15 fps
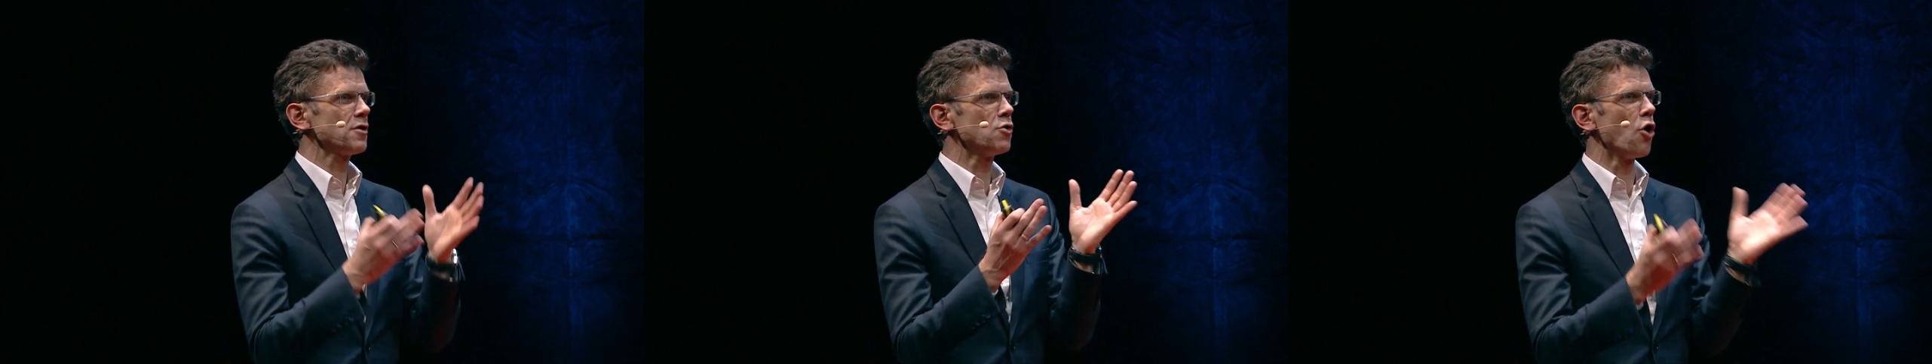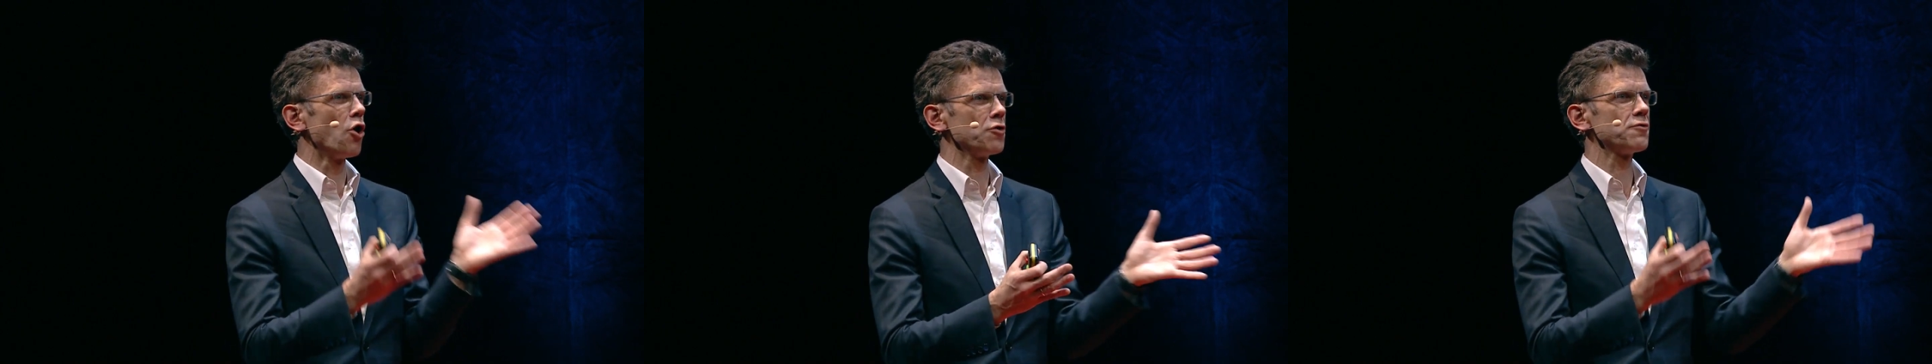
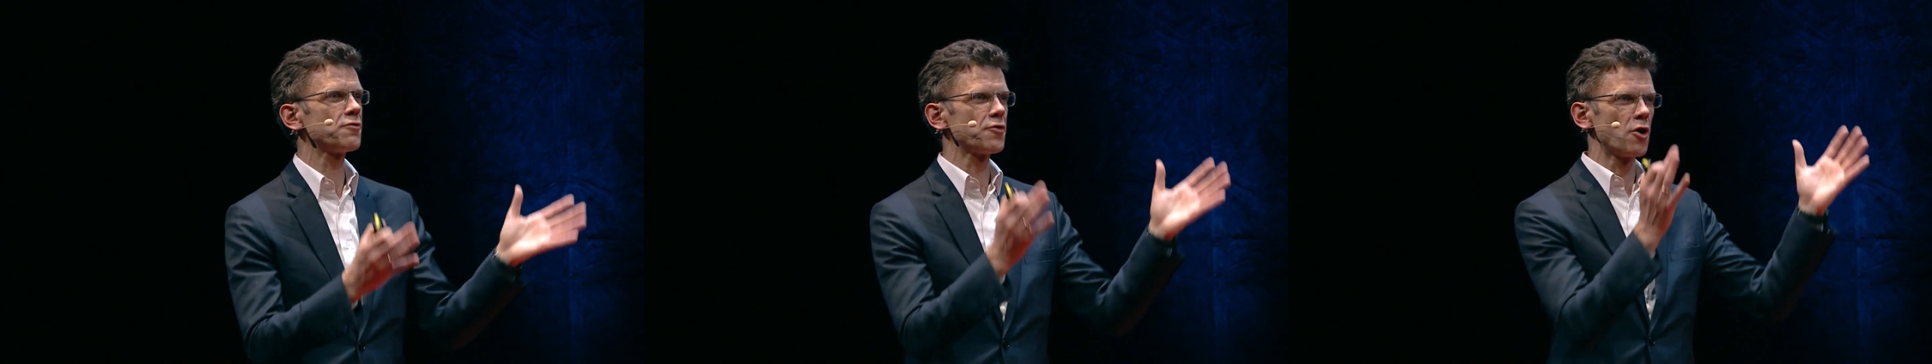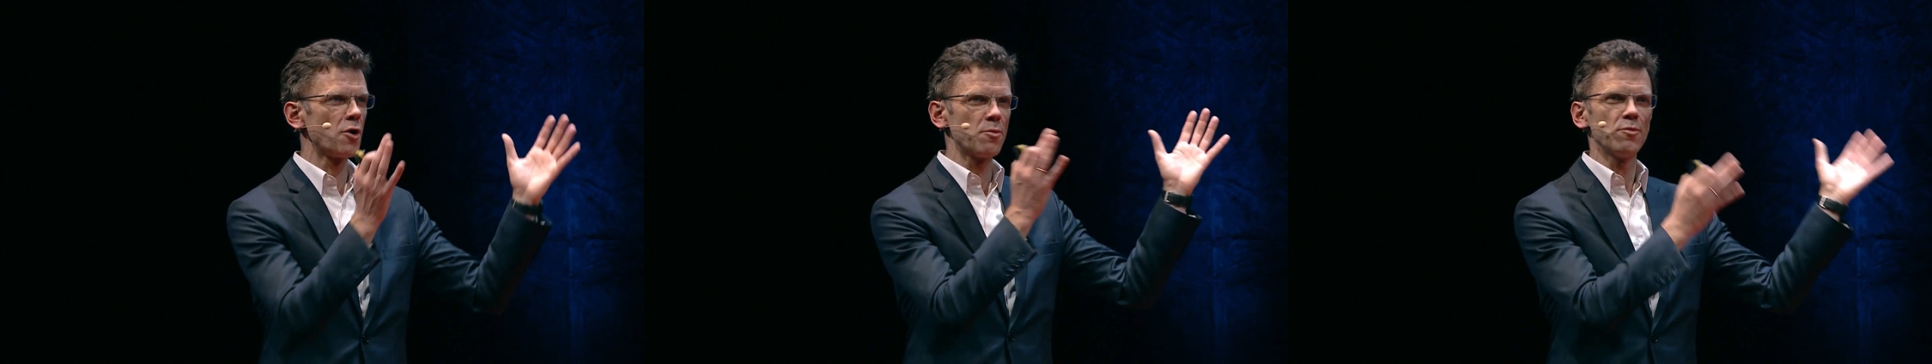gone
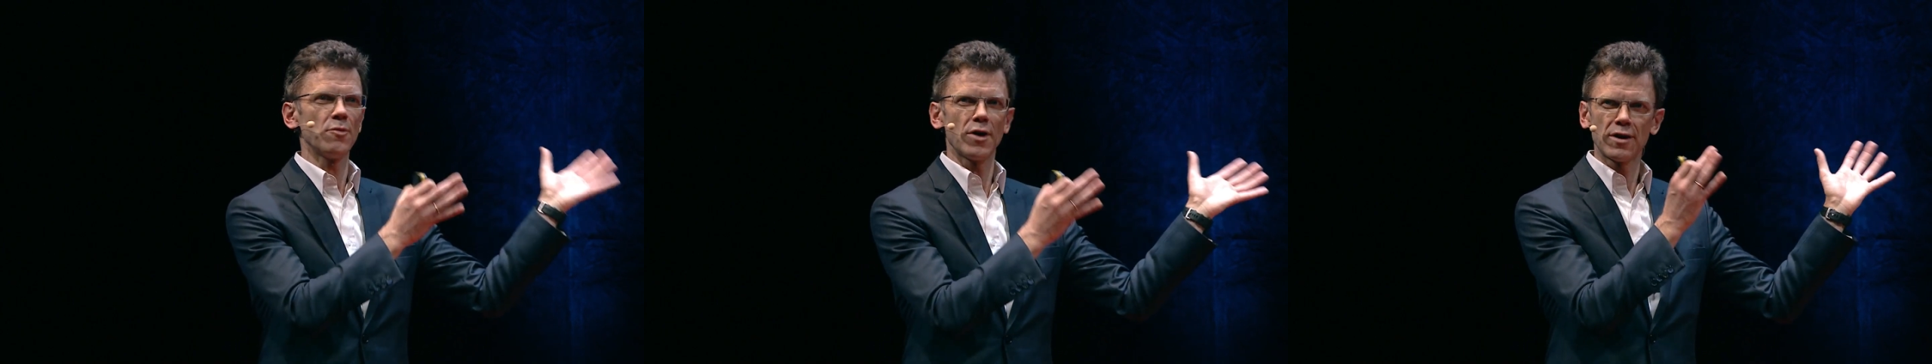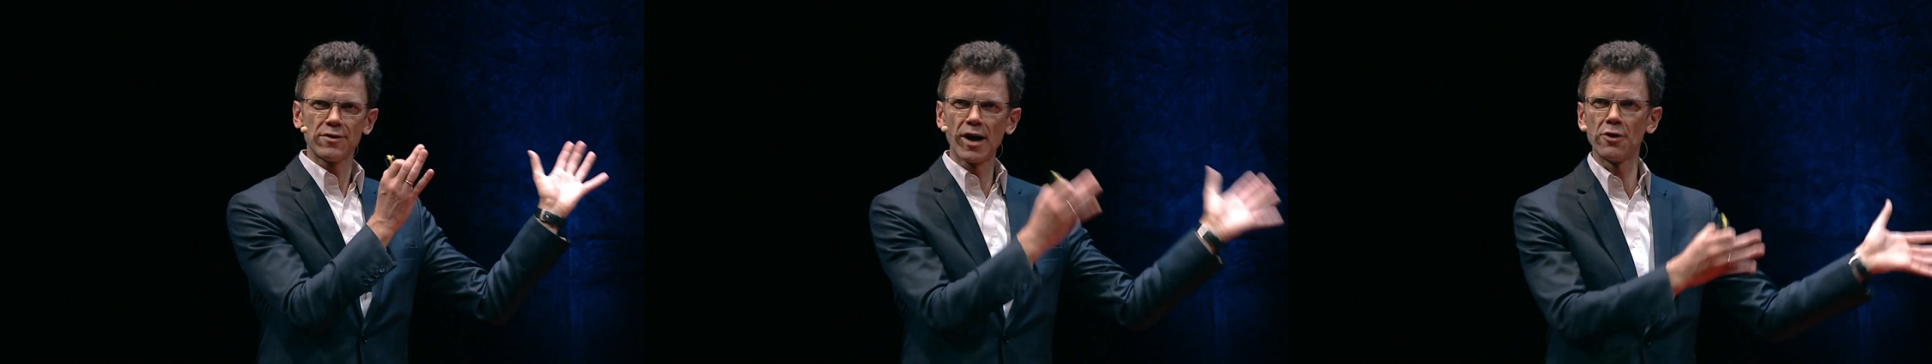
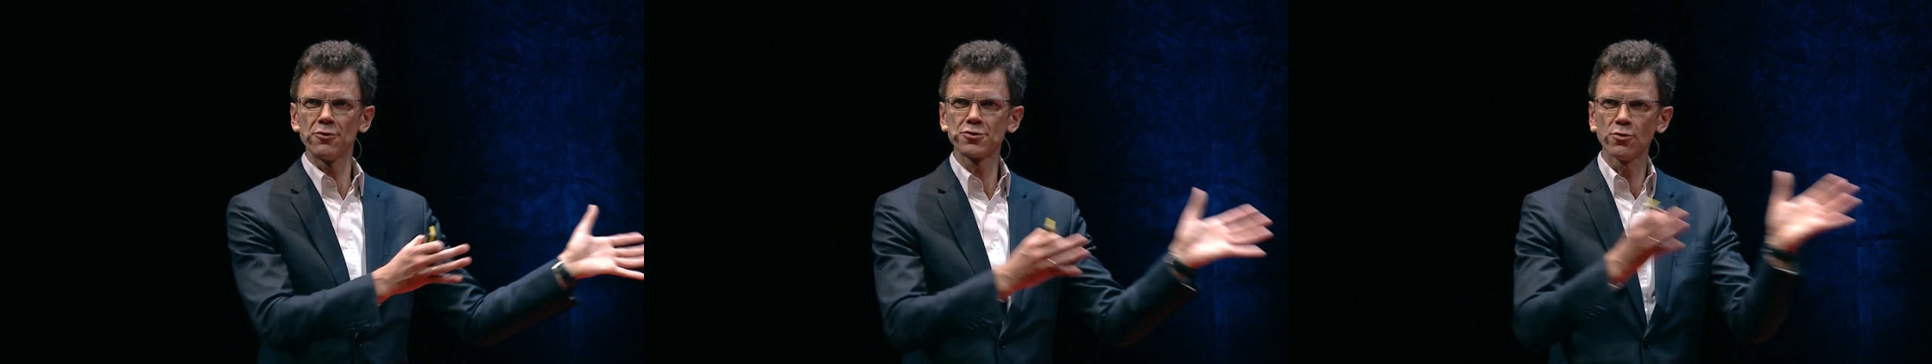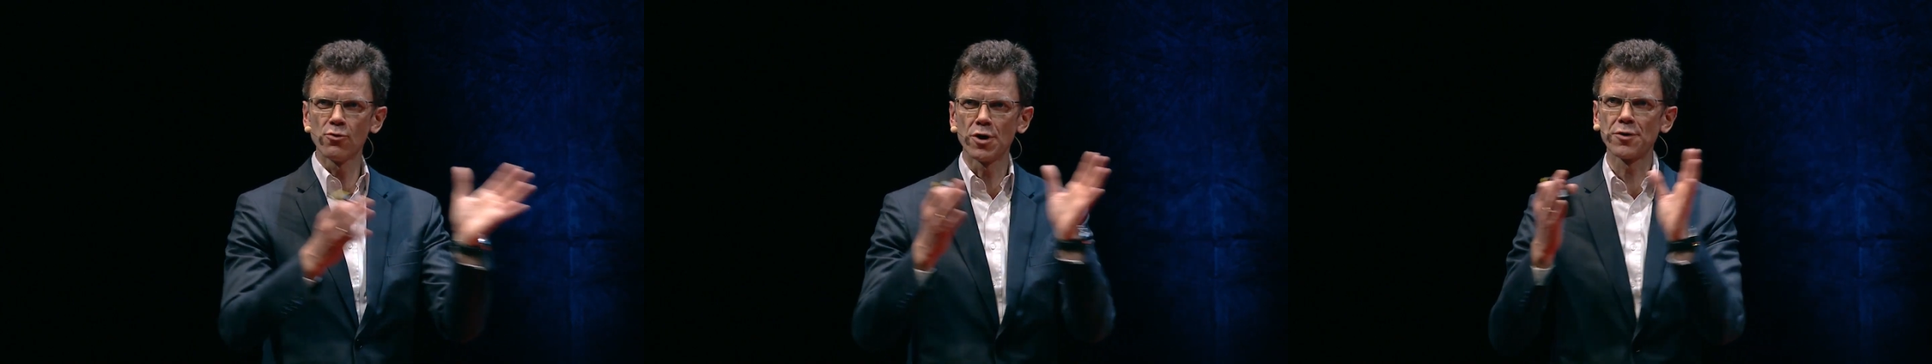from
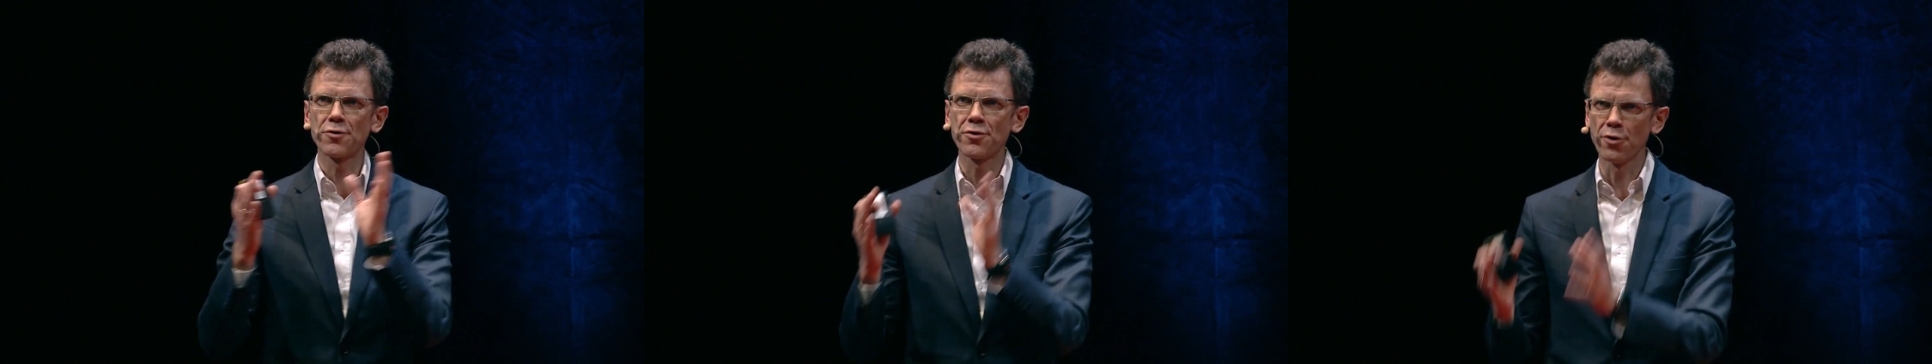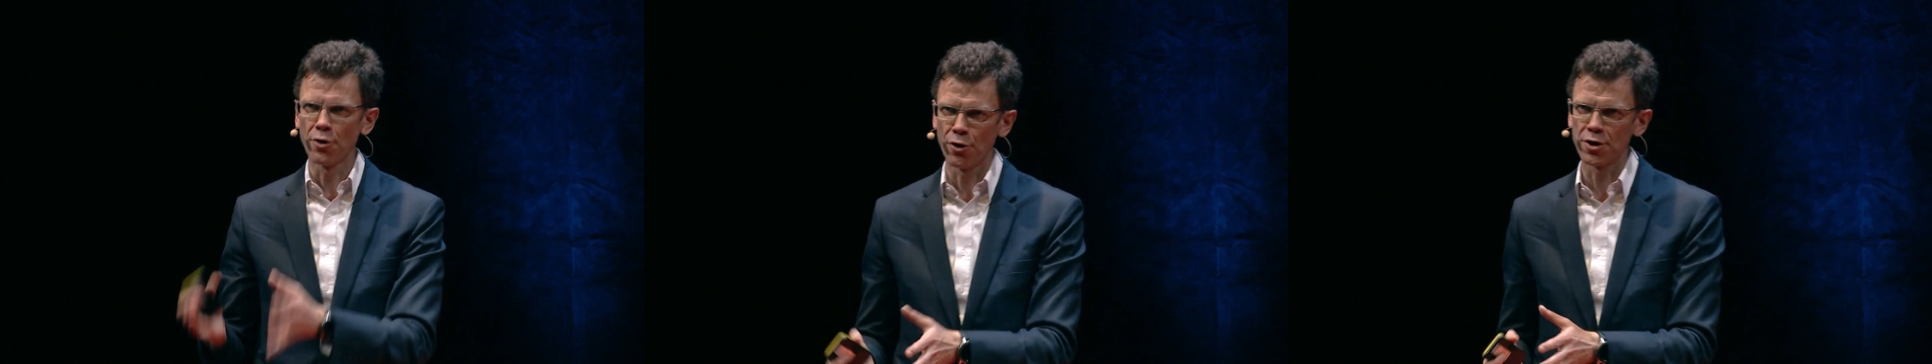down to
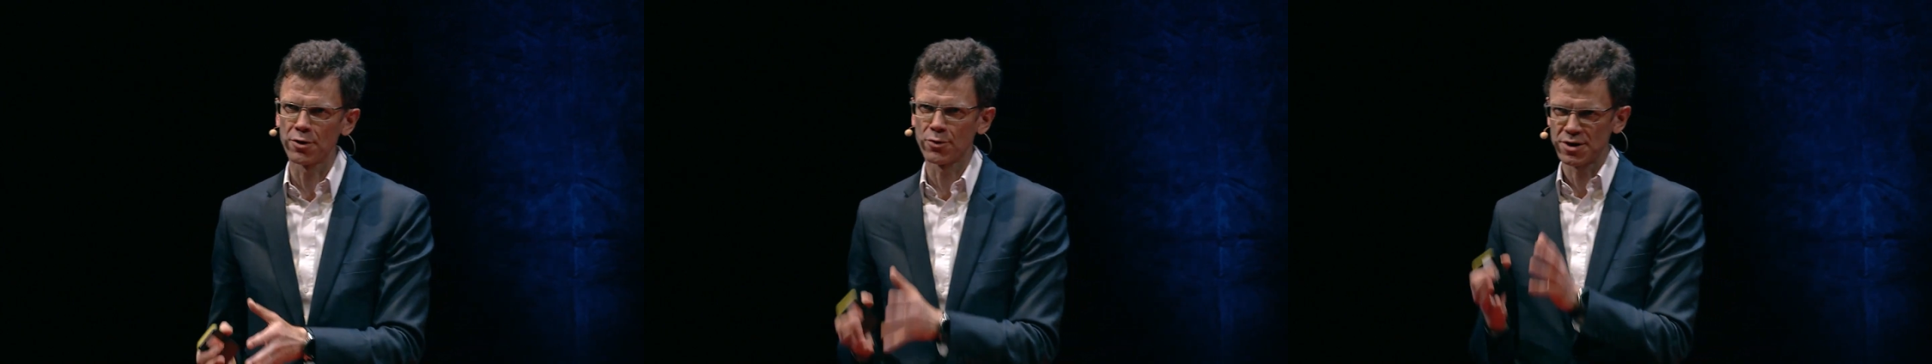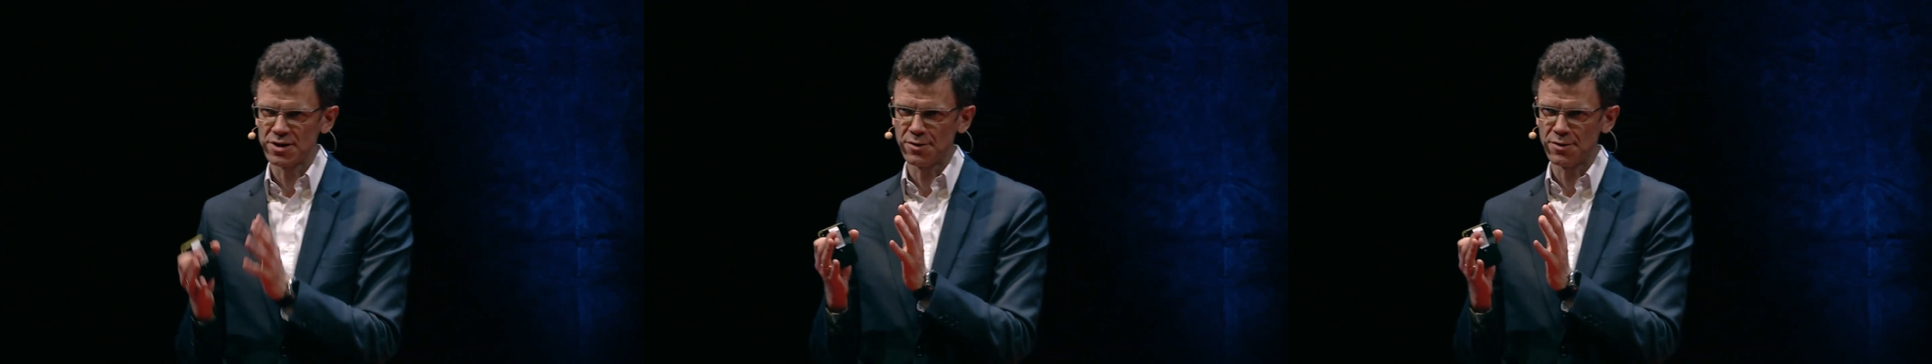1/3 of what